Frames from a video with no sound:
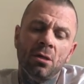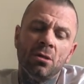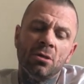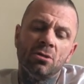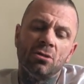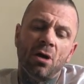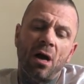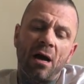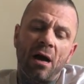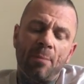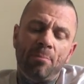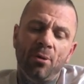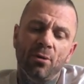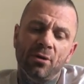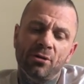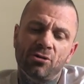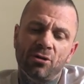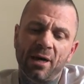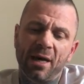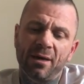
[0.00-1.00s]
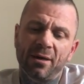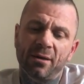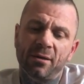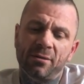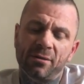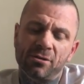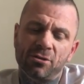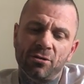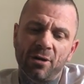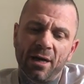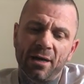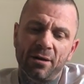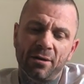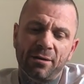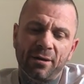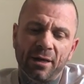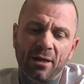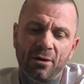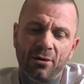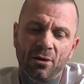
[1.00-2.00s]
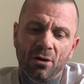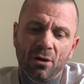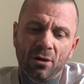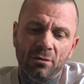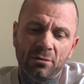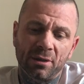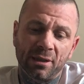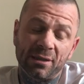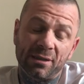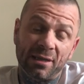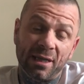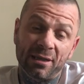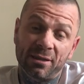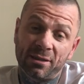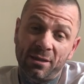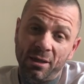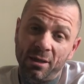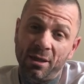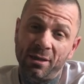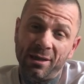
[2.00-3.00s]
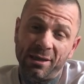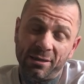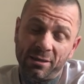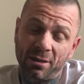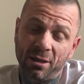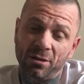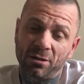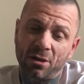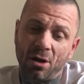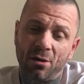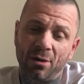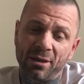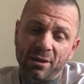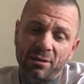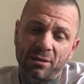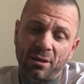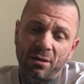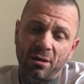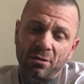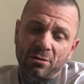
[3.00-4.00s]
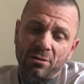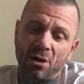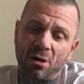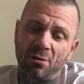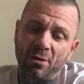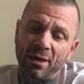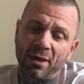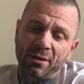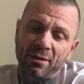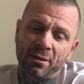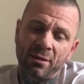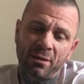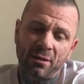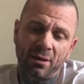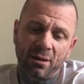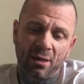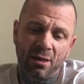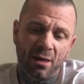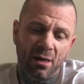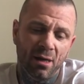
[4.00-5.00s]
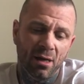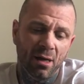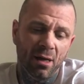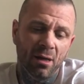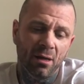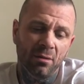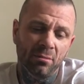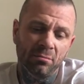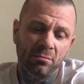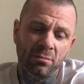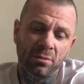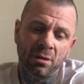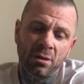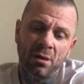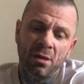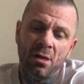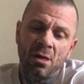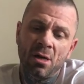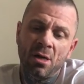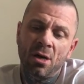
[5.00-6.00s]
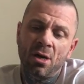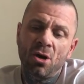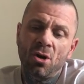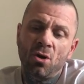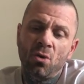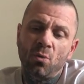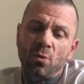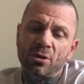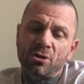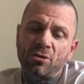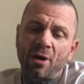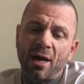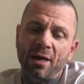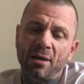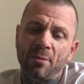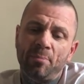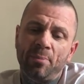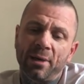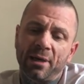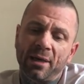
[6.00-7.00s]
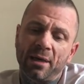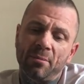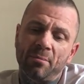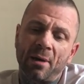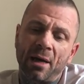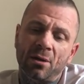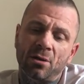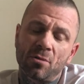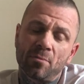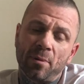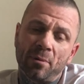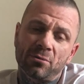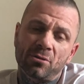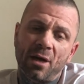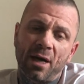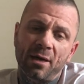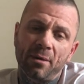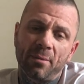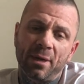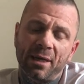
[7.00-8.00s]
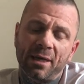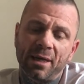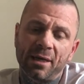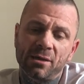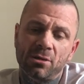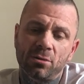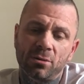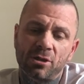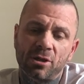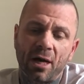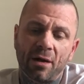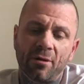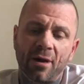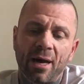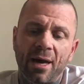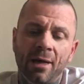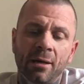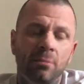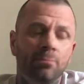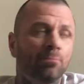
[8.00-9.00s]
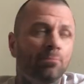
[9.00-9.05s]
So I put the trainer thing on hold. It's still going. It's still ongoing. We're trying to pick it back up. I'm trying to make it into a charity.